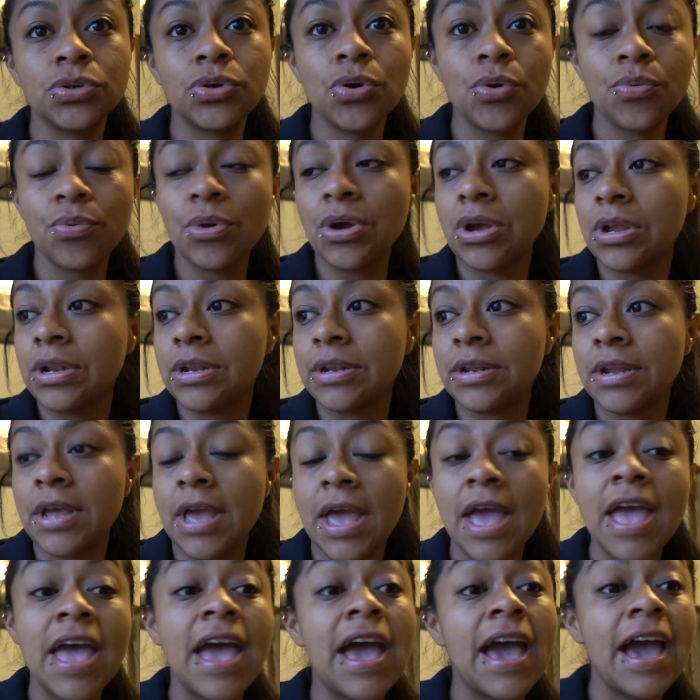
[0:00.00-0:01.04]
to go run.
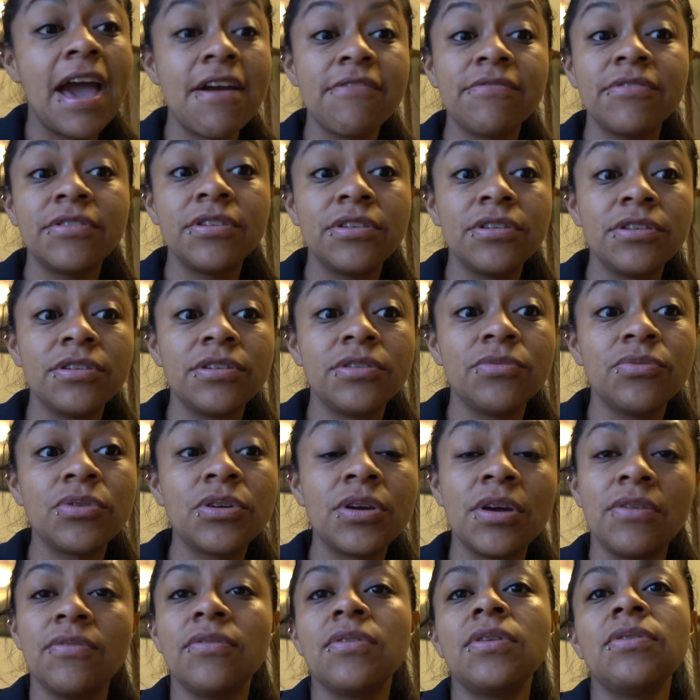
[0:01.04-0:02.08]
I have a
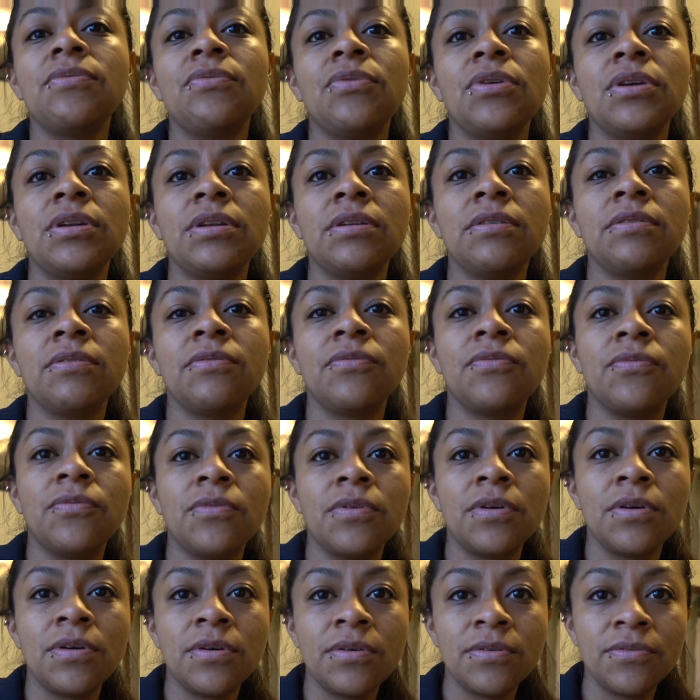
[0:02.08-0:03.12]
recovery run
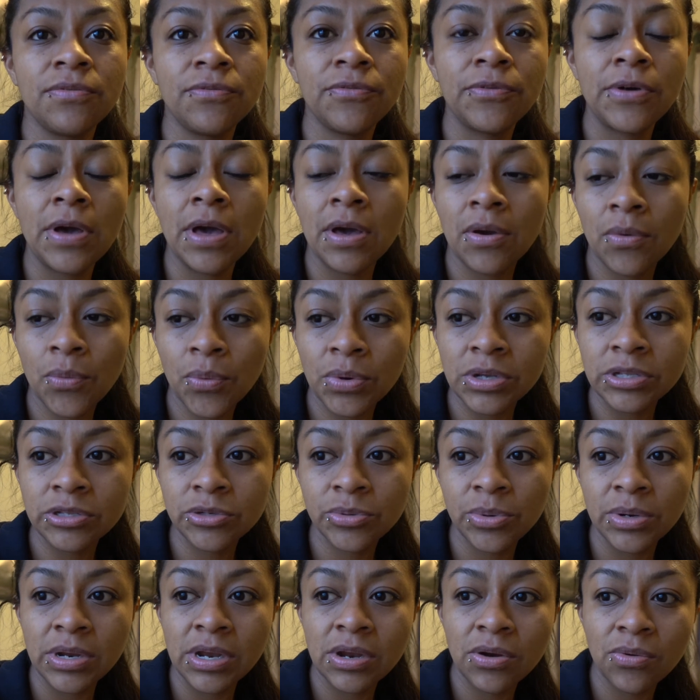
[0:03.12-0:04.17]
of uh,
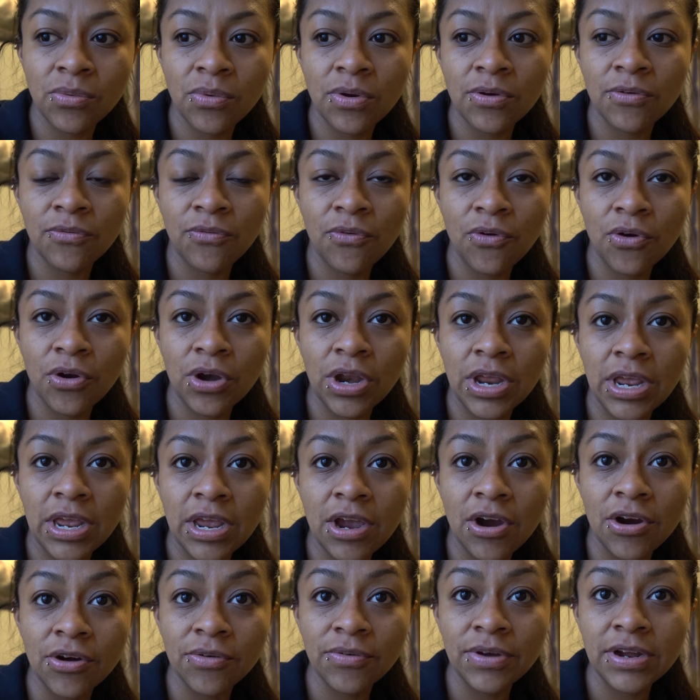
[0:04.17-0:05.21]
120 to
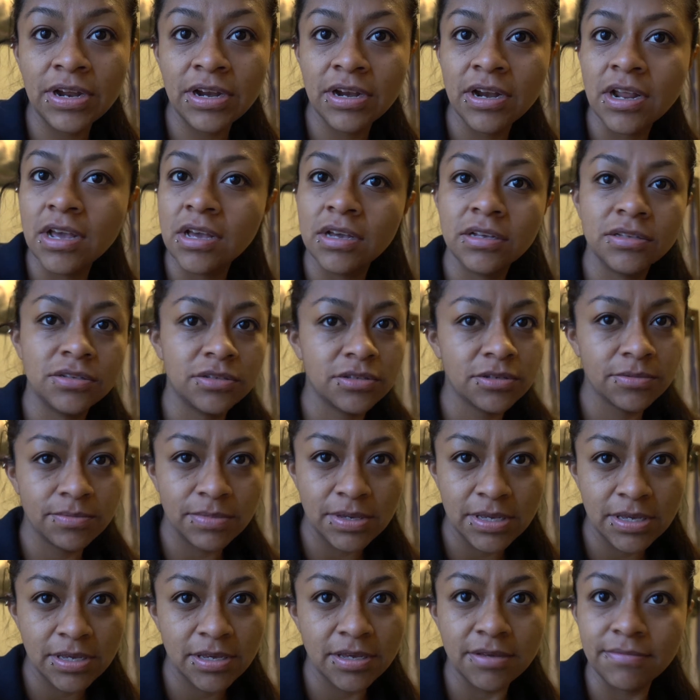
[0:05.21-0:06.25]
140 heart rate. So it's gonna
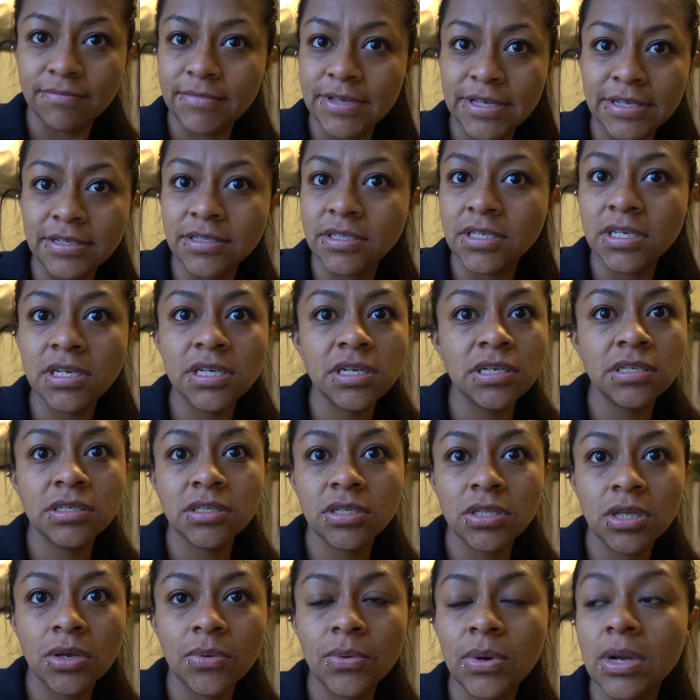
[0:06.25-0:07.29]
be easy,
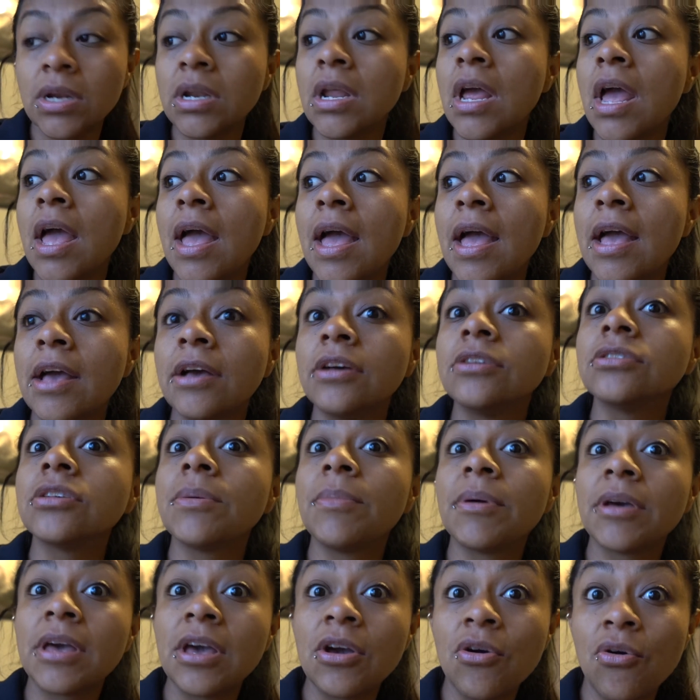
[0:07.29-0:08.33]
slow run. So I'm
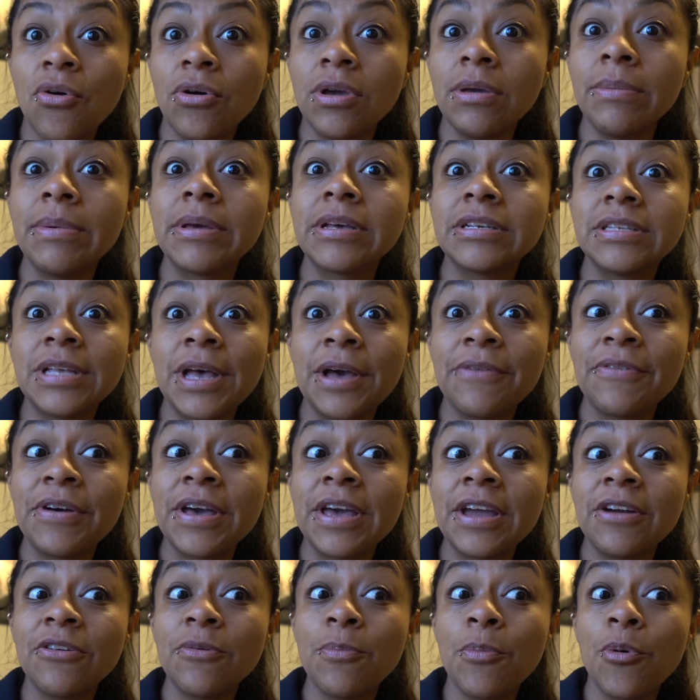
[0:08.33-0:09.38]
gonna get going because I have a
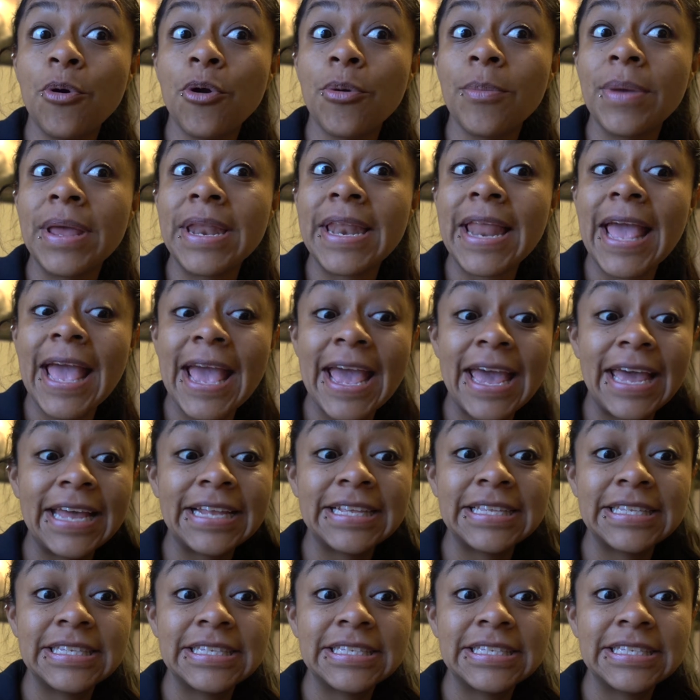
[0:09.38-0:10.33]
hair appointment at